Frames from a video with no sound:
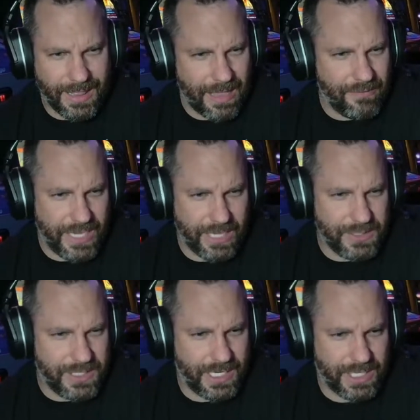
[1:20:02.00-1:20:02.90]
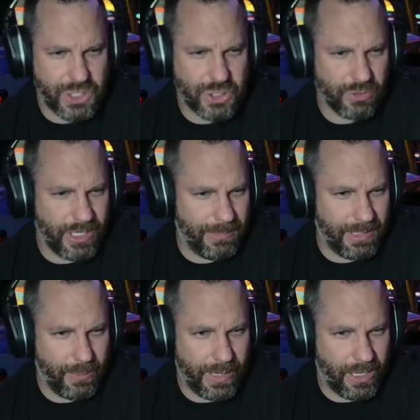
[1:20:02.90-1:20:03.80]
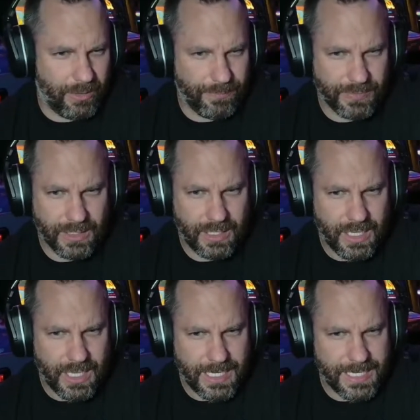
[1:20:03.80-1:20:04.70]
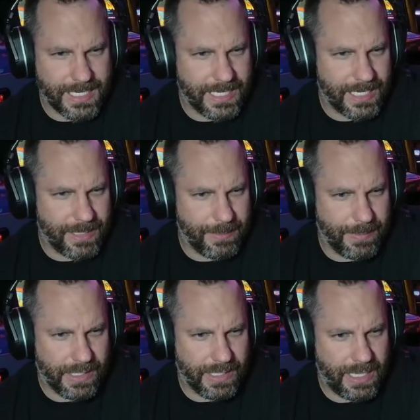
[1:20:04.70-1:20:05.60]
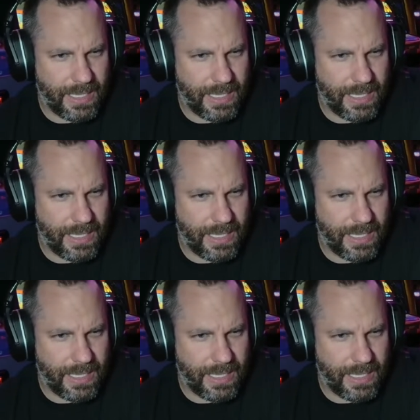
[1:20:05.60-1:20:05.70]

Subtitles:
video did extremely well. That